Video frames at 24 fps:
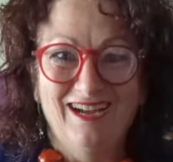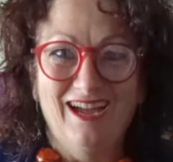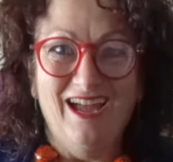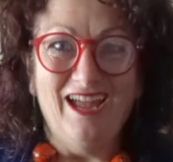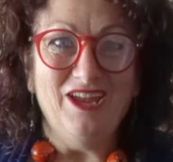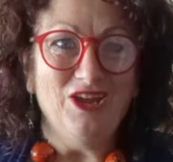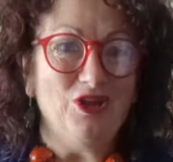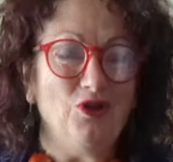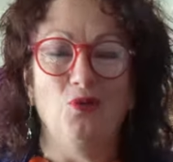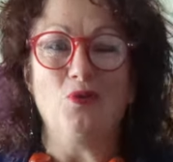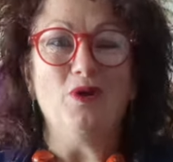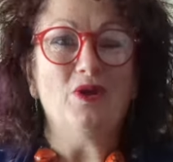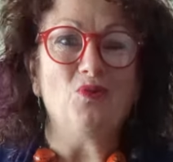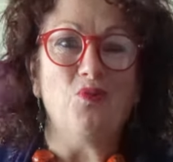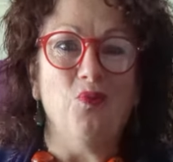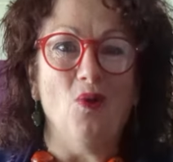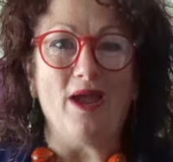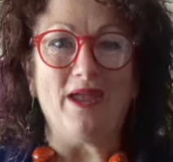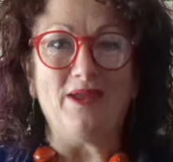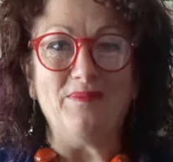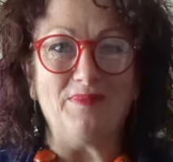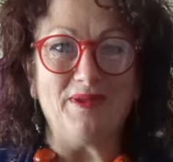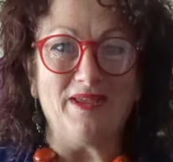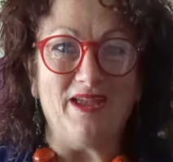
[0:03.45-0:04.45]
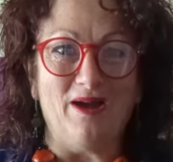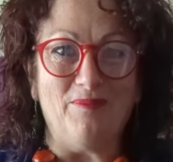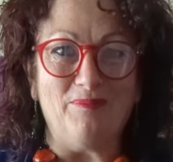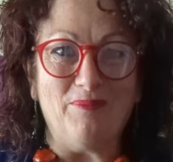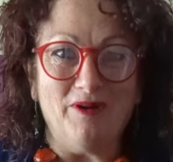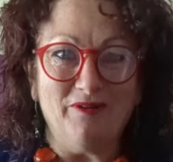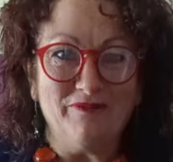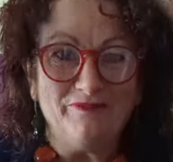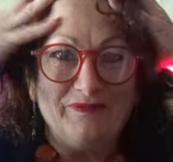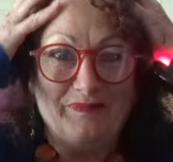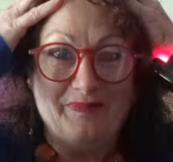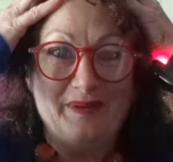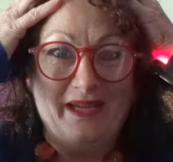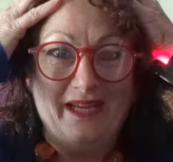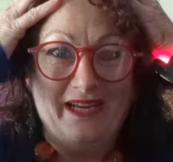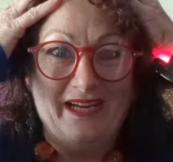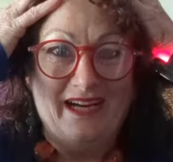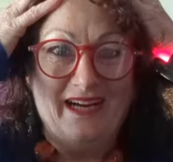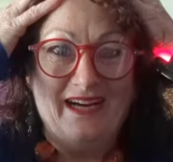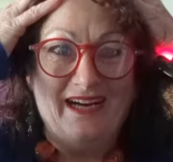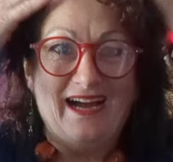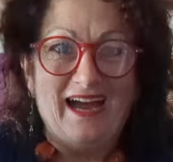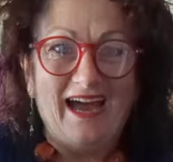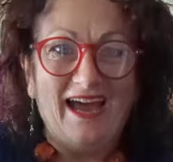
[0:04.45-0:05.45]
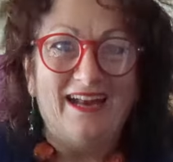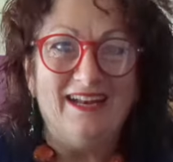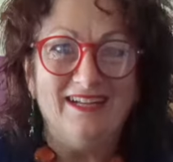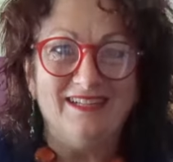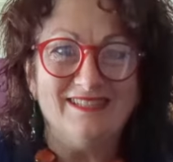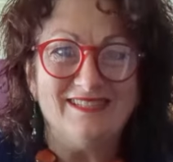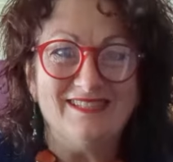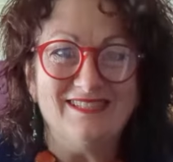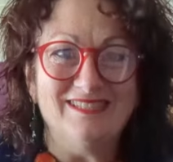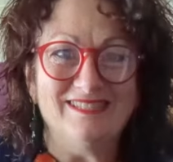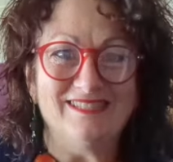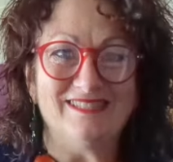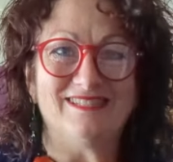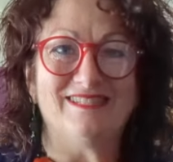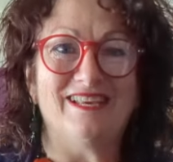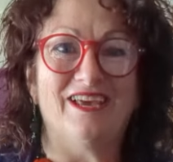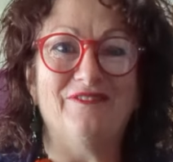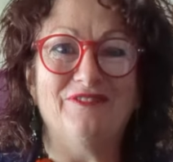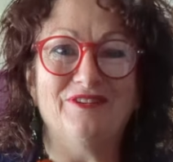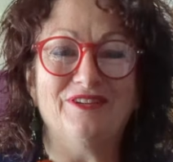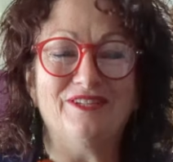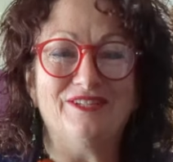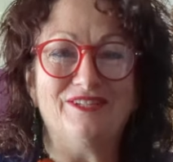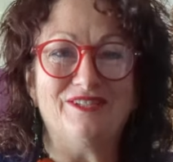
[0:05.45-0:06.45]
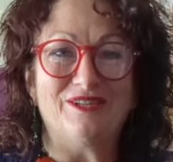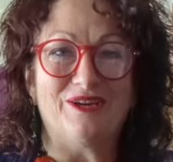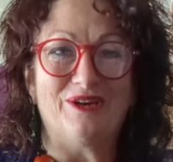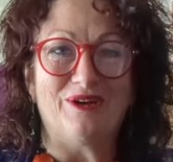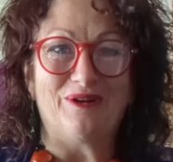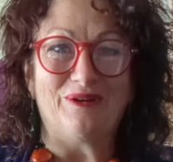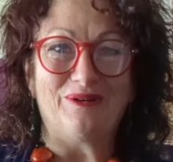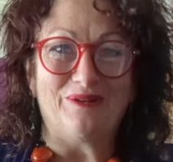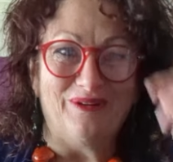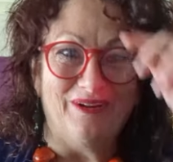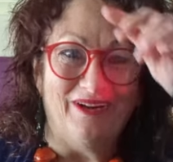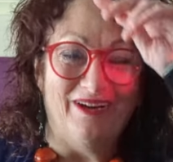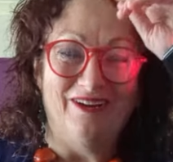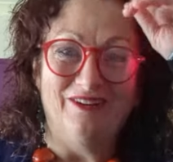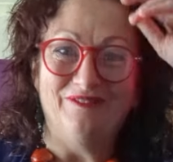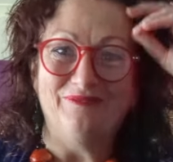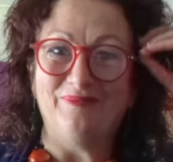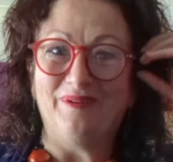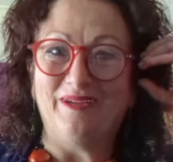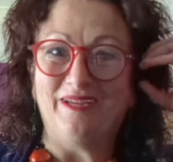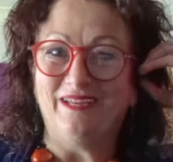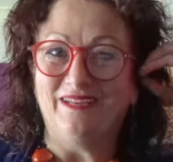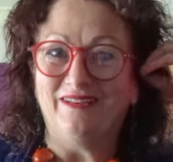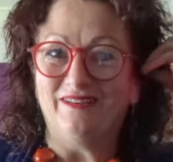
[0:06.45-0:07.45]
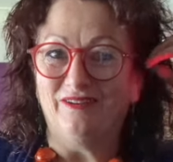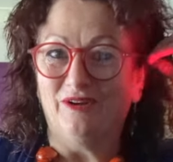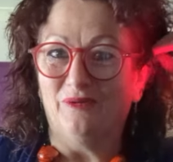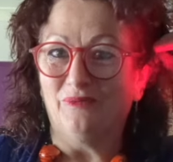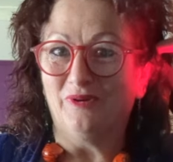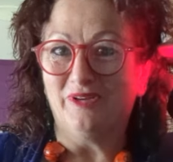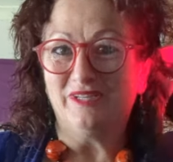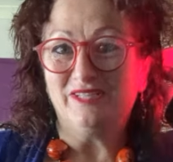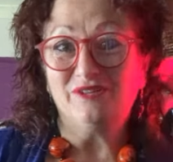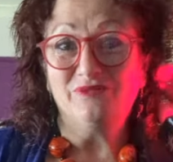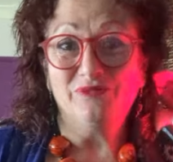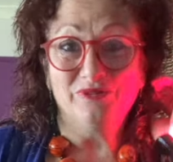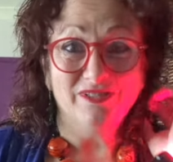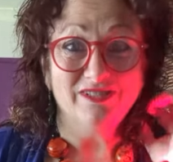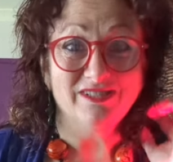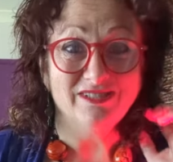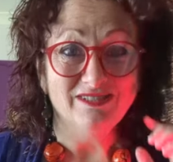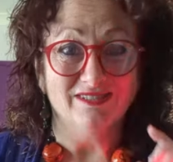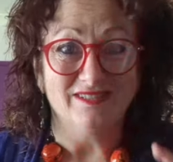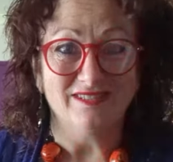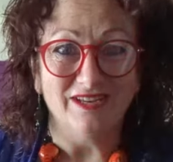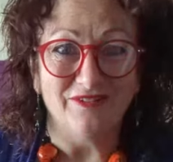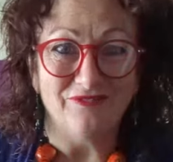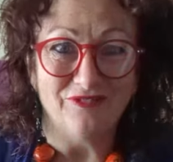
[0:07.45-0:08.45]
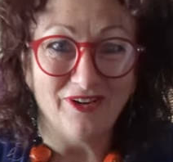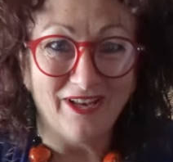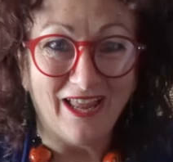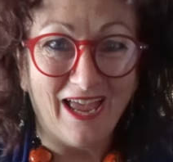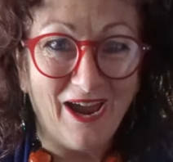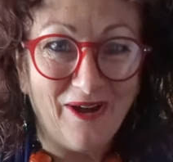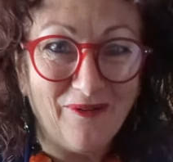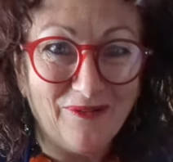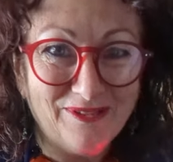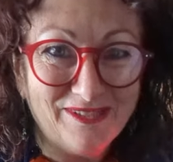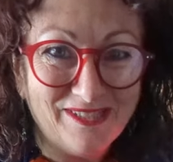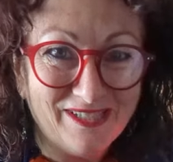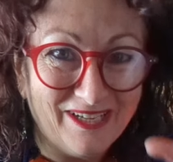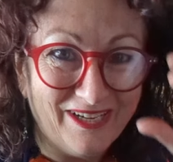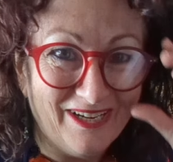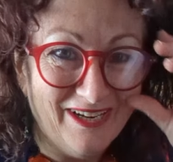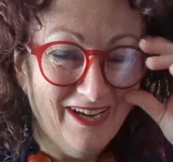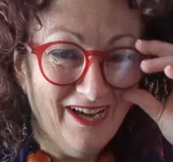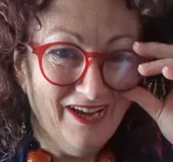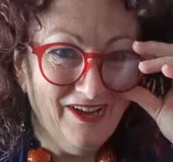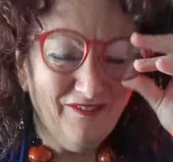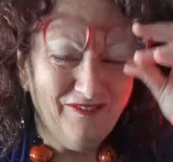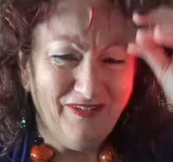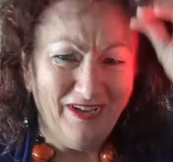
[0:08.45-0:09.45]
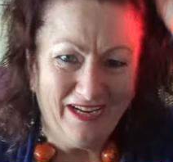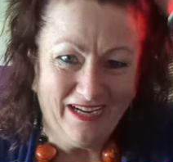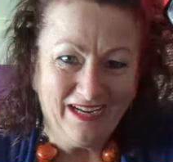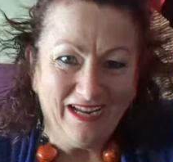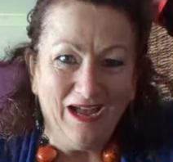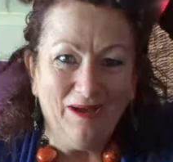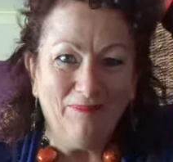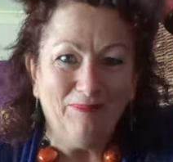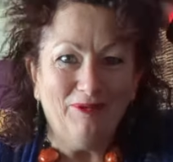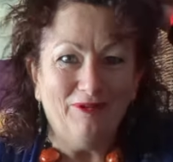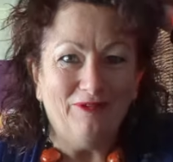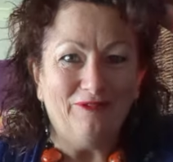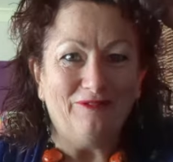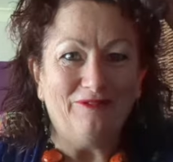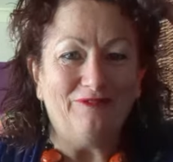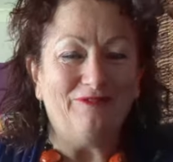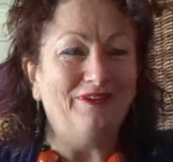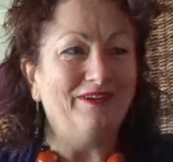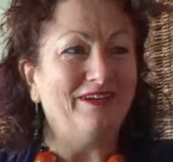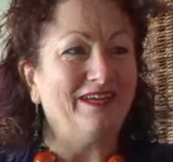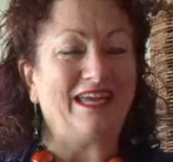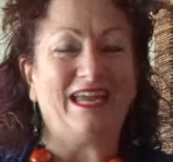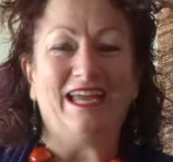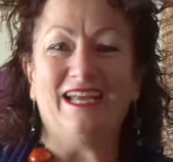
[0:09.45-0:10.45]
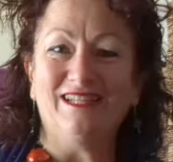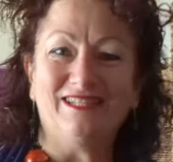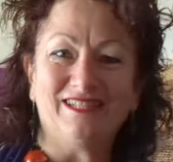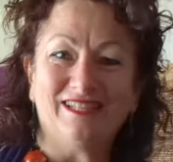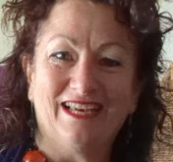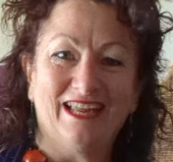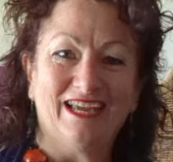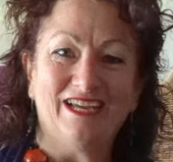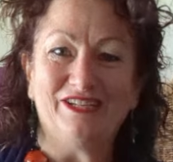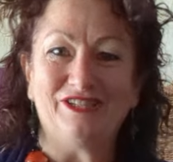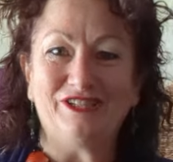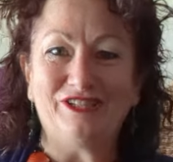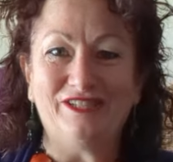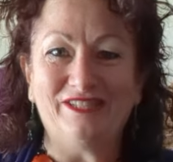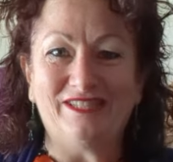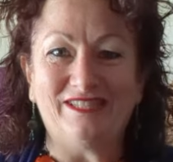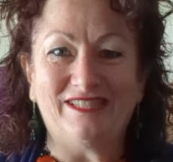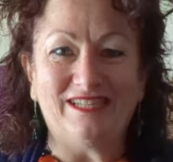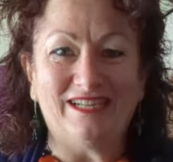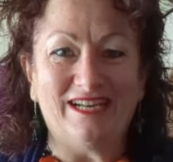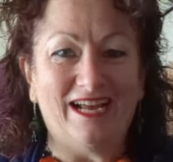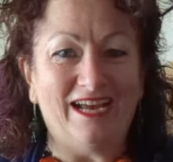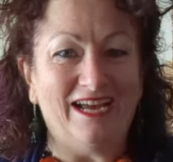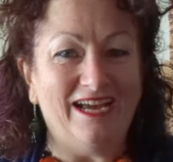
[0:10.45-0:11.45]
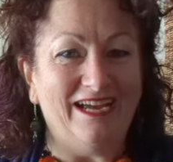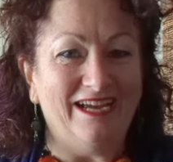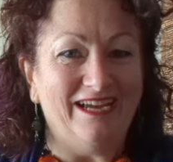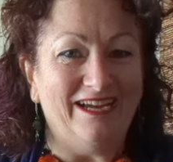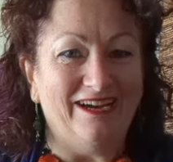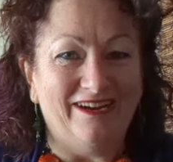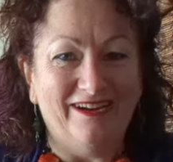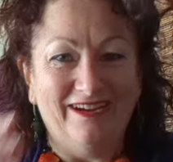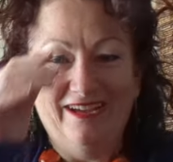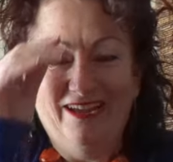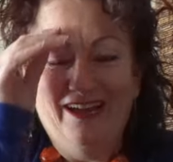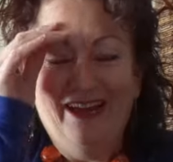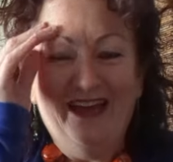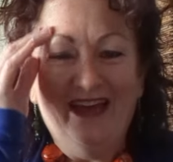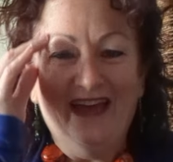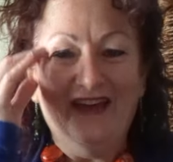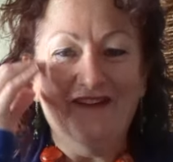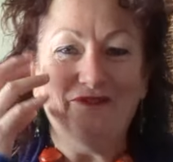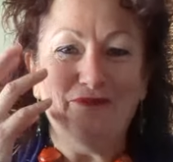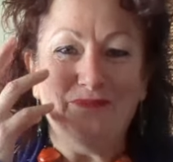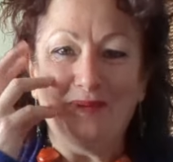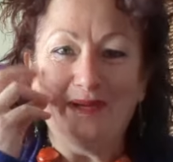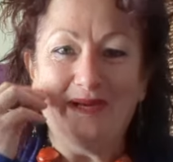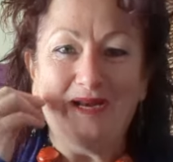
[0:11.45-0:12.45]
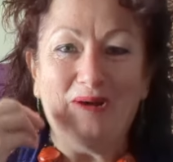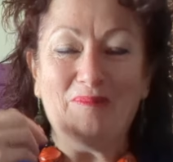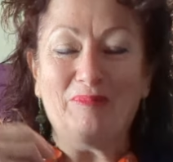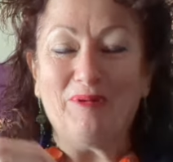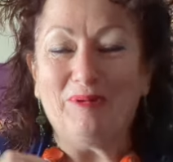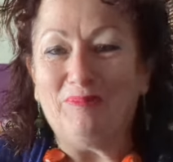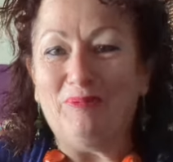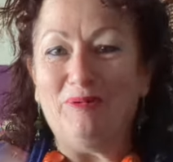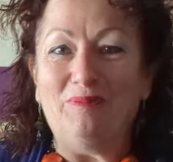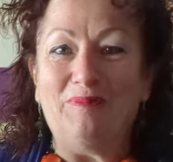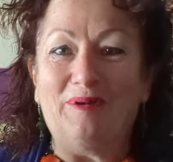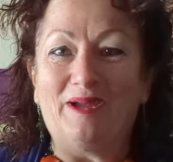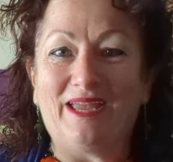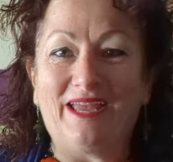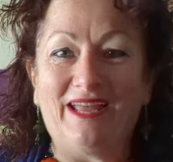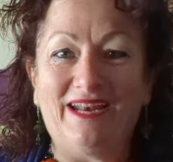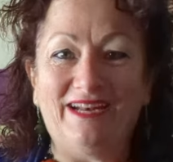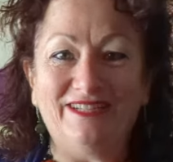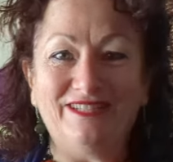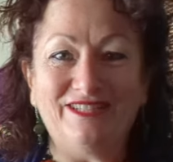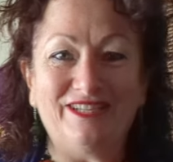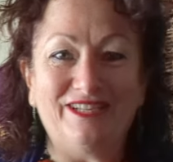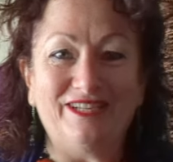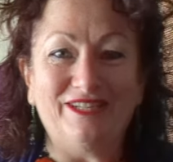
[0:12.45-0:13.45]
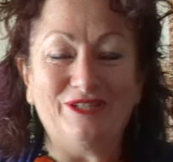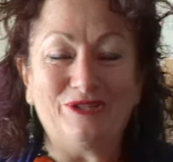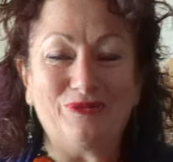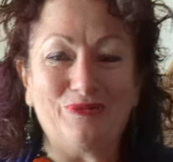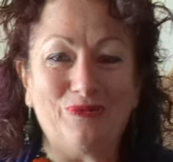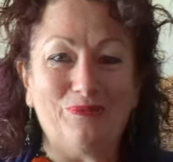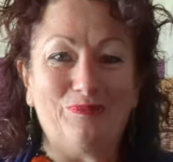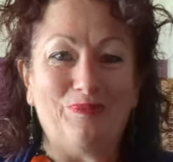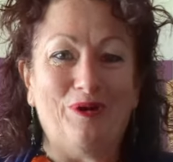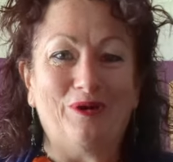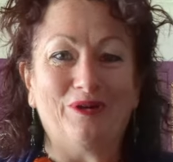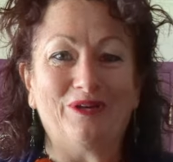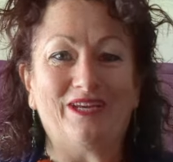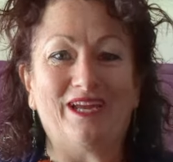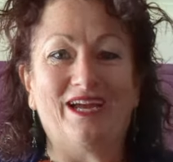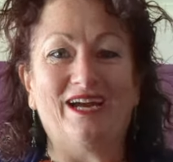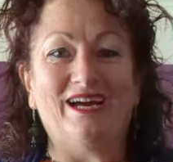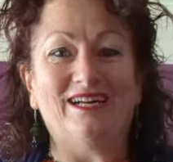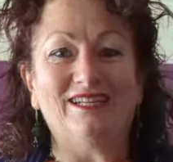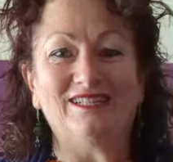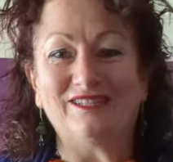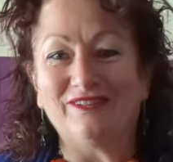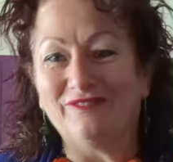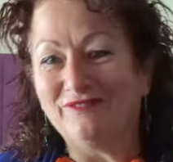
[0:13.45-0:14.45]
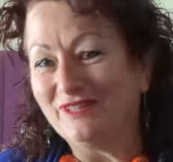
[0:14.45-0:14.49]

A quick wake me up. I've been at it since 7, so I've been, which is several hours here. I've had a couple of cancellations today. I haven't been able to put my energy into a podcast.